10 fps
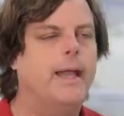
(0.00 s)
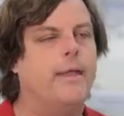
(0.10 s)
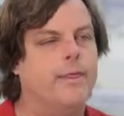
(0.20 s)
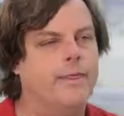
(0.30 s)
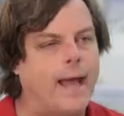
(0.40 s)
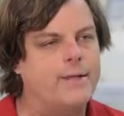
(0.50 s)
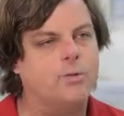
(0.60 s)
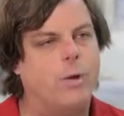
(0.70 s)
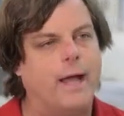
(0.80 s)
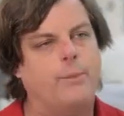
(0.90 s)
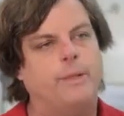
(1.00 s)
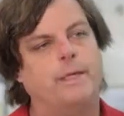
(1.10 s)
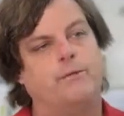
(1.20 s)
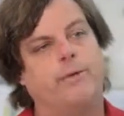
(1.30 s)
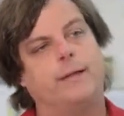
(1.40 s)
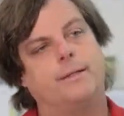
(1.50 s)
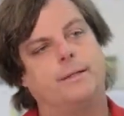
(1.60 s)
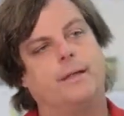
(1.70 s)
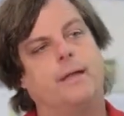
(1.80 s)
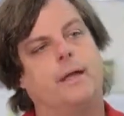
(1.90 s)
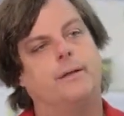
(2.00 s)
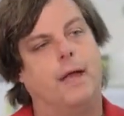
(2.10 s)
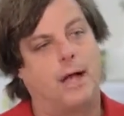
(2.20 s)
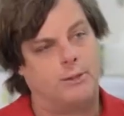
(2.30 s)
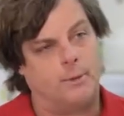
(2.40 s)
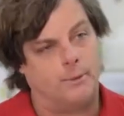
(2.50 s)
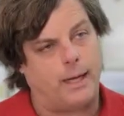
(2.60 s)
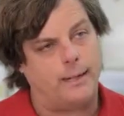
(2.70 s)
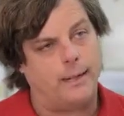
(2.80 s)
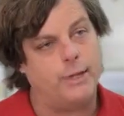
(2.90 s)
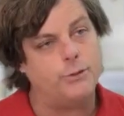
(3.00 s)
And that's why we invented the OsmoBot.